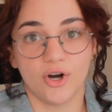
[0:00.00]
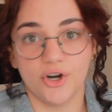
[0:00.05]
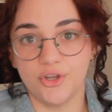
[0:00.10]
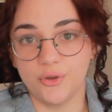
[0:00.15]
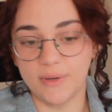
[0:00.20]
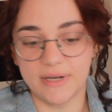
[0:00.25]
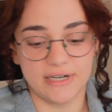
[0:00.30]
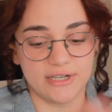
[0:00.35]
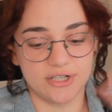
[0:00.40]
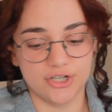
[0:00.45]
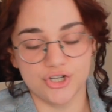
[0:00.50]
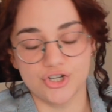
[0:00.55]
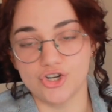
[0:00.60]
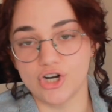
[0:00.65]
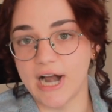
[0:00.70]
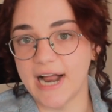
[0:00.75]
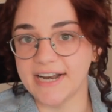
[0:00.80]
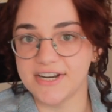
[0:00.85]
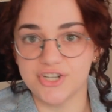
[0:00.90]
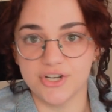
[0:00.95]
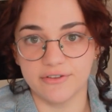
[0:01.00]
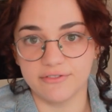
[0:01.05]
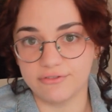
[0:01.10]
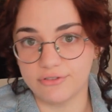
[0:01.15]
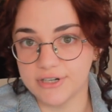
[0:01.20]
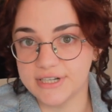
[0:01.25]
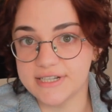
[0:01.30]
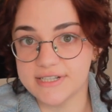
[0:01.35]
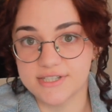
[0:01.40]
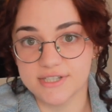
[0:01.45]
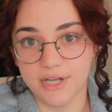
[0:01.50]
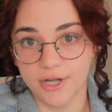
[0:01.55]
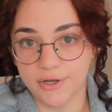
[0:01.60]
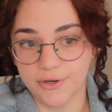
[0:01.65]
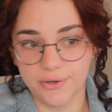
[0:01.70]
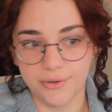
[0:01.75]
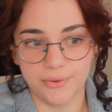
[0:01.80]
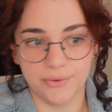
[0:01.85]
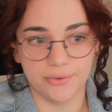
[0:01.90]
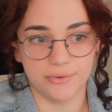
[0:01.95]
Are you in a distraction-free
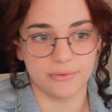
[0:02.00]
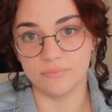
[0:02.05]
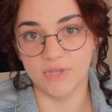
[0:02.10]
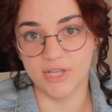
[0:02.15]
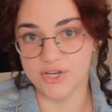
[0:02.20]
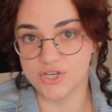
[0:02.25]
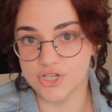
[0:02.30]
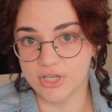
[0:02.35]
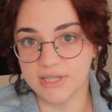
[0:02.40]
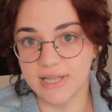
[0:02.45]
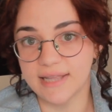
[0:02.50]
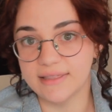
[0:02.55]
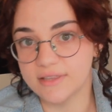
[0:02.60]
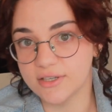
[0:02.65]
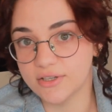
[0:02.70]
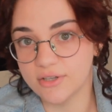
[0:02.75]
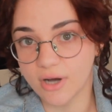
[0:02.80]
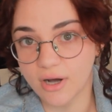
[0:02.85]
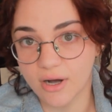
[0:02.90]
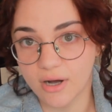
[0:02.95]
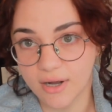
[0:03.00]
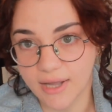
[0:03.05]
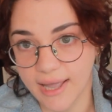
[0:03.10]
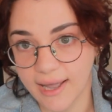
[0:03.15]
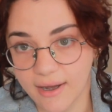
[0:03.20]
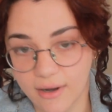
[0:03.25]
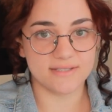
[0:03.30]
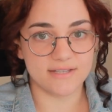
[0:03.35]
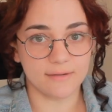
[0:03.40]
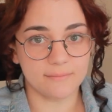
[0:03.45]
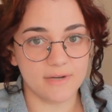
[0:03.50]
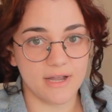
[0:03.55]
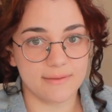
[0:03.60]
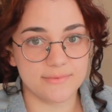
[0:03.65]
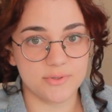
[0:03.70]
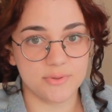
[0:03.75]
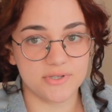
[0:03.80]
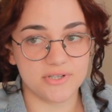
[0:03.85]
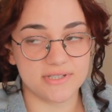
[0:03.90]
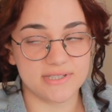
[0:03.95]
zone? Did you let the dog out?
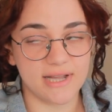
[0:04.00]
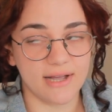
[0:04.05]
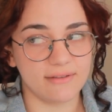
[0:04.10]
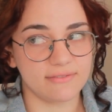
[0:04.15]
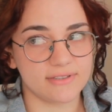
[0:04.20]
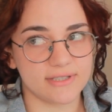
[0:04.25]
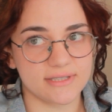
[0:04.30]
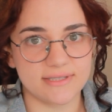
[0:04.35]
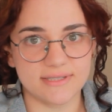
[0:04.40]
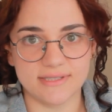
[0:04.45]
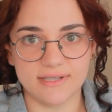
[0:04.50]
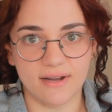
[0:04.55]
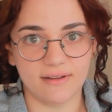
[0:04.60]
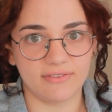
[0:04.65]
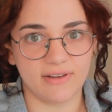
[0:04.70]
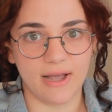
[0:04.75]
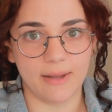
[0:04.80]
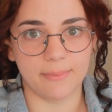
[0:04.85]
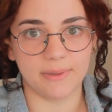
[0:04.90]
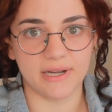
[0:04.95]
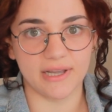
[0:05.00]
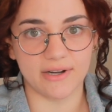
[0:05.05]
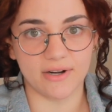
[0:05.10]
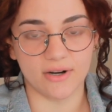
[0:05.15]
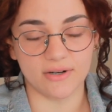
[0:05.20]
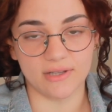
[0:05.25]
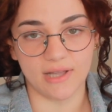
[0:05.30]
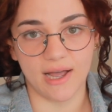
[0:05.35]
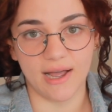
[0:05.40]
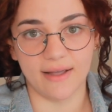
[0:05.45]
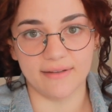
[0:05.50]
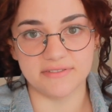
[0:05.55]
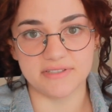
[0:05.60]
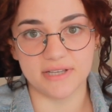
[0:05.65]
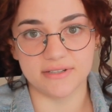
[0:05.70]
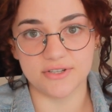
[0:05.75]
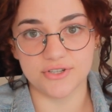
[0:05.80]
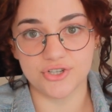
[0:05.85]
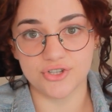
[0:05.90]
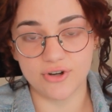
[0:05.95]
Sometimes we just have stuff happening in our lives
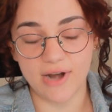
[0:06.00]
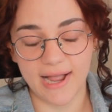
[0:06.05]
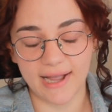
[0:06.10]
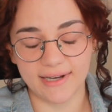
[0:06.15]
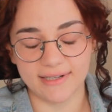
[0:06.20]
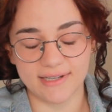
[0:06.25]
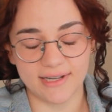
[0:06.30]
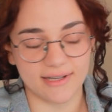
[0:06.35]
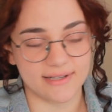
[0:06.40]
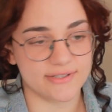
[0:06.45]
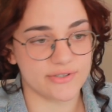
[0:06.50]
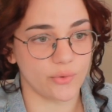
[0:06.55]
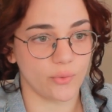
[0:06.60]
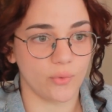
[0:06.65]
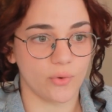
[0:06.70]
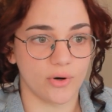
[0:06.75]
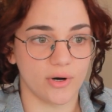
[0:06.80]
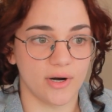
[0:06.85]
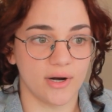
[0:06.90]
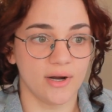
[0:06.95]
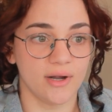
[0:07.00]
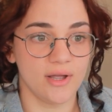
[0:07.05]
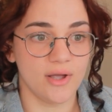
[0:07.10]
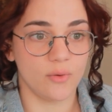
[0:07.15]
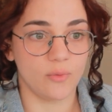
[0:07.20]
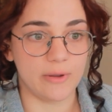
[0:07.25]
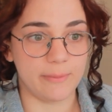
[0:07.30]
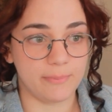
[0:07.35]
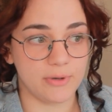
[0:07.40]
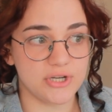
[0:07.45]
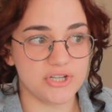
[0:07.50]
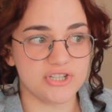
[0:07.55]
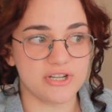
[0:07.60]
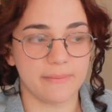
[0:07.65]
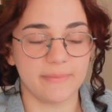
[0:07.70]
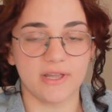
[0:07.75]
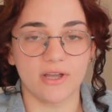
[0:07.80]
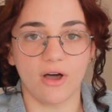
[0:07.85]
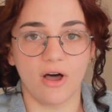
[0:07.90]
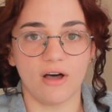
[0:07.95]
that distract us, or we push
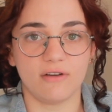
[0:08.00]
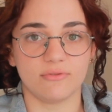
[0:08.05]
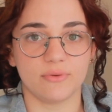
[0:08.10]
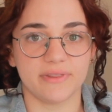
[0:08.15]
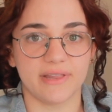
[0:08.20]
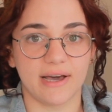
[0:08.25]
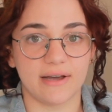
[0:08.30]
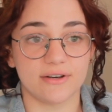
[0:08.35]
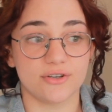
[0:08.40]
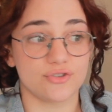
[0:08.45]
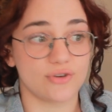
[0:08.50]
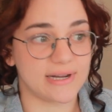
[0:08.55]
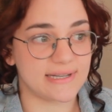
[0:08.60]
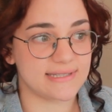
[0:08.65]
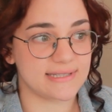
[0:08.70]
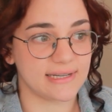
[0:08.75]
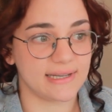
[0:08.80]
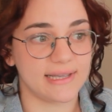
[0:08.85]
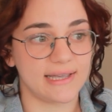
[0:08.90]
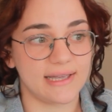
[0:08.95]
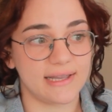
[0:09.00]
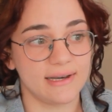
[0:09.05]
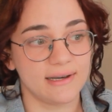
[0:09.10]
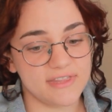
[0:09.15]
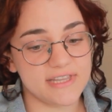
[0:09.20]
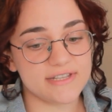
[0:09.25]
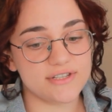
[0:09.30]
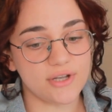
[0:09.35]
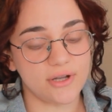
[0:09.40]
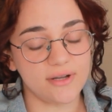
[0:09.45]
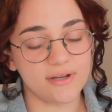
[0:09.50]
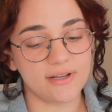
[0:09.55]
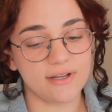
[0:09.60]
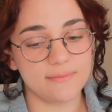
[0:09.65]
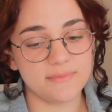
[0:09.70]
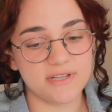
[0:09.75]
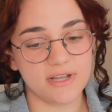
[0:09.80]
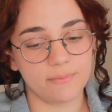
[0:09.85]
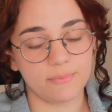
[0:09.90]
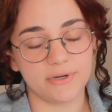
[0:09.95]
something off without addressing it. This all
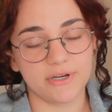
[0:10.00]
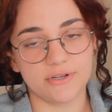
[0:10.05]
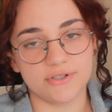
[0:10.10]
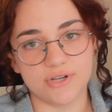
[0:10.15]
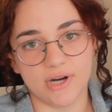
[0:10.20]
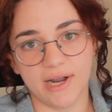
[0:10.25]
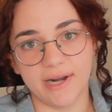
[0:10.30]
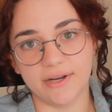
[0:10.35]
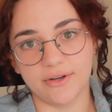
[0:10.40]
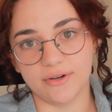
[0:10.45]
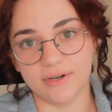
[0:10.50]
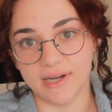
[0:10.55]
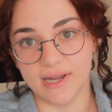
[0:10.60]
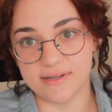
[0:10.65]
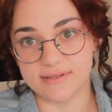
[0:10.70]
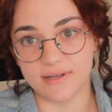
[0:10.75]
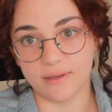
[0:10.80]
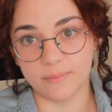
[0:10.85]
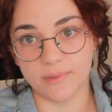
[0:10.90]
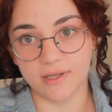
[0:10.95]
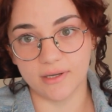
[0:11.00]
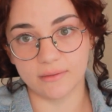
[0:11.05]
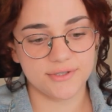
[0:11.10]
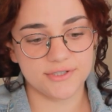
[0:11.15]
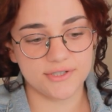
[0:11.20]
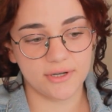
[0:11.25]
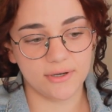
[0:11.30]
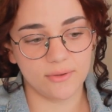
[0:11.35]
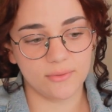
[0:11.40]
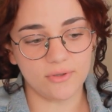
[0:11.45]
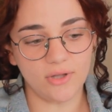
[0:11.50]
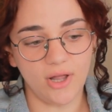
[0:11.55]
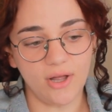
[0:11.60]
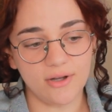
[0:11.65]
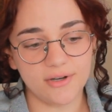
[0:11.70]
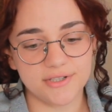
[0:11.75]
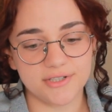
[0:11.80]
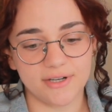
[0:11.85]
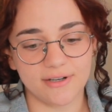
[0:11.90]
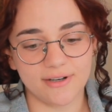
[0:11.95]
comes up when you're trying to create something. So
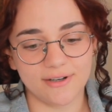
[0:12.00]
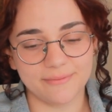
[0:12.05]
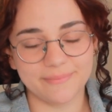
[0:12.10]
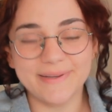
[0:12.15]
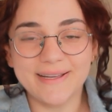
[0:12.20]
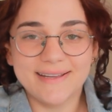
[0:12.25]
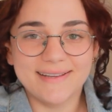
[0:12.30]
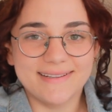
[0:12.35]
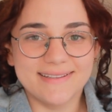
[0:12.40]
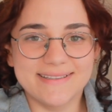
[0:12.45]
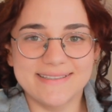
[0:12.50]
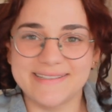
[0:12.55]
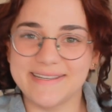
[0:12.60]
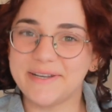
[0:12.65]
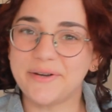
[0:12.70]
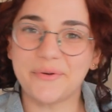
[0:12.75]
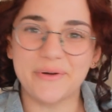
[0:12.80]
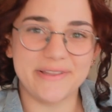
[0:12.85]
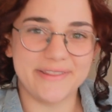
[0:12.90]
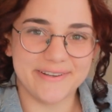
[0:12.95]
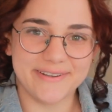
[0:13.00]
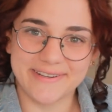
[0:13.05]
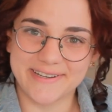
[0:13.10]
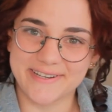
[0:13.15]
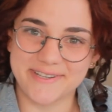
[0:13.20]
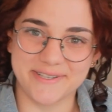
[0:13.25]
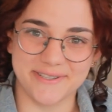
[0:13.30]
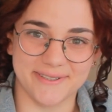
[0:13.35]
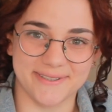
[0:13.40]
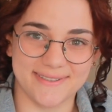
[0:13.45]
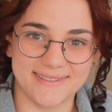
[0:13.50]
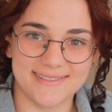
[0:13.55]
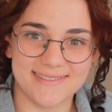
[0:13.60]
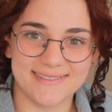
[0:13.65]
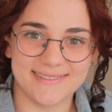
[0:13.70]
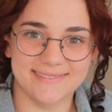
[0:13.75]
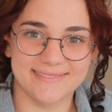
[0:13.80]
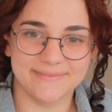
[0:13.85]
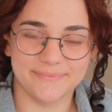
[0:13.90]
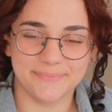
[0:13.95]
long-term, deal with your
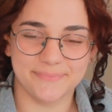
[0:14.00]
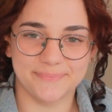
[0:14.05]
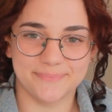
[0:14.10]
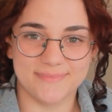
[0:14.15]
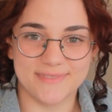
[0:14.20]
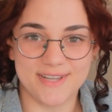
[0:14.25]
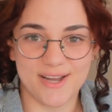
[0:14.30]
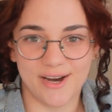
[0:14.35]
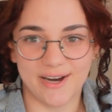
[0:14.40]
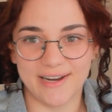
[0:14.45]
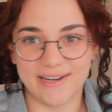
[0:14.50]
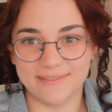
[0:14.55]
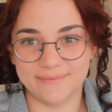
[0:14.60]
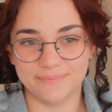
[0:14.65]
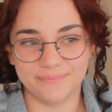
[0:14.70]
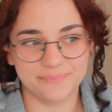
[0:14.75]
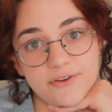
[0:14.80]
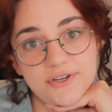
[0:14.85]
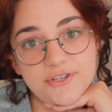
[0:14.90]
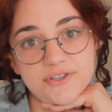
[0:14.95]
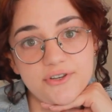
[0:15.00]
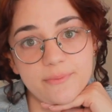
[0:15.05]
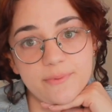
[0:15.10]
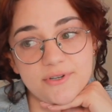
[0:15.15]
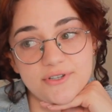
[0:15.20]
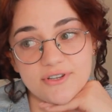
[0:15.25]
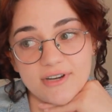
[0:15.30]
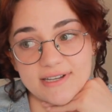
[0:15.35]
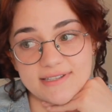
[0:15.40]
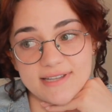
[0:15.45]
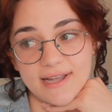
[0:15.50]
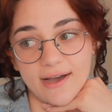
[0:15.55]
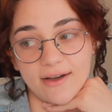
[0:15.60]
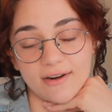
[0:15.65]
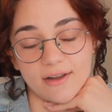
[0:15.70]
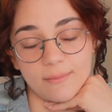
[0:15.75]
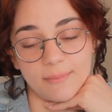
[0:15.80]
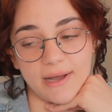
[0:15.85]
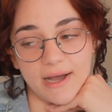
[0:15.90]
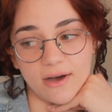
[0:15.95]
issues. Sorry. If you're super stressed out
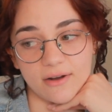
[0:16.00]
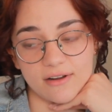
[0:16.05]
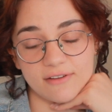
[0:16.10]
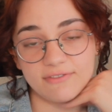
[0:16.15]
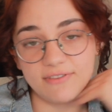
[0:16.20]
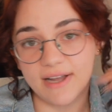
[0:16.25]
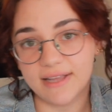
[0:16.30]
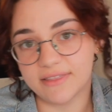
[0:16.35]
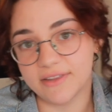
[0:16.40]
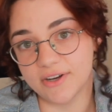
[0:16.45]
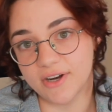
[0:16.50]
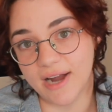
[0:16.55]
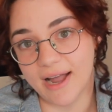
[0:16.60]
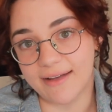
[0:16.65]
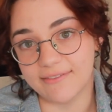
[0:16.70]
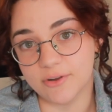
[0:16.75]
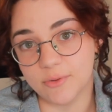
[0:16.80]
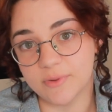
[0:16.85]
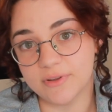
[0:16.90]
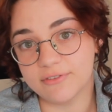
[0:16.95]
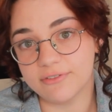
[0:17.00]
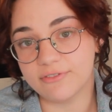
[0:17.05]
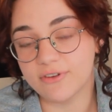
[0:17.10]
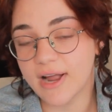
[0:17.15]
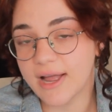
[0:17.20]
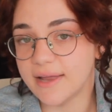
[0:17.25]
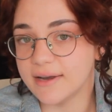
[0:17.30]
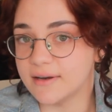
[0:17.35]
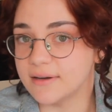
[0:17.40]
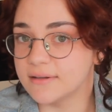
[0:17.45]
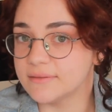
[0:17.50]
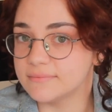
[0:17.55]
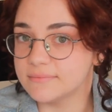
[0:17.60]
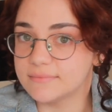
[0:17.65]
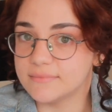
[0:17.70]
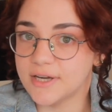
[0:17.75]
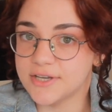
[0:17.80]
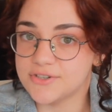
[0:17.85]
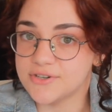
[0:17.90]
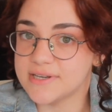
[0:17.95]
about a fight that you're having with a friend,
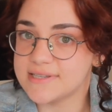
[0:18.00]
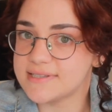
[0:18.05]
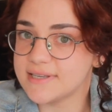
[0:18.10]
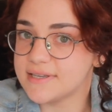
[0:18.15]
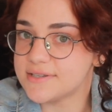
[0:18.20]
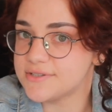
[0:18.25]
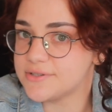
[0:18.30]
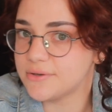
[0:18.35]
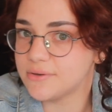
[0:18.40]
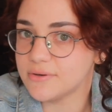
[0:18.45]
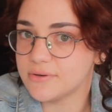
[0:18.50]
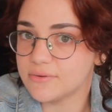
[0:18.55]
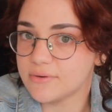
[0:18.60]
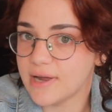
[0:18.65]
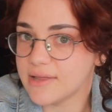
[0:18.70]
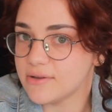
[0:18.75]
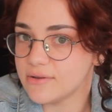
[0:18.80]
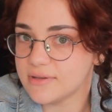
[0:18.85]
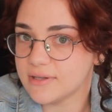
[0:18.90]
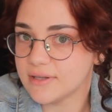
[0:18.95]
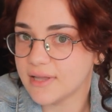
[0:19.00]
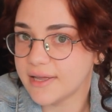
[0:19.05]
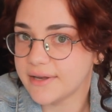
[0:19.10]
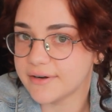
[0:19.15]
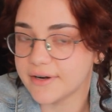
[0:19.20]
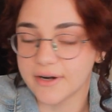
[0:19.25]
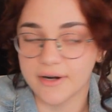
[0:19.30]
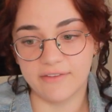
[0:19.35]
address that sooner rather than later.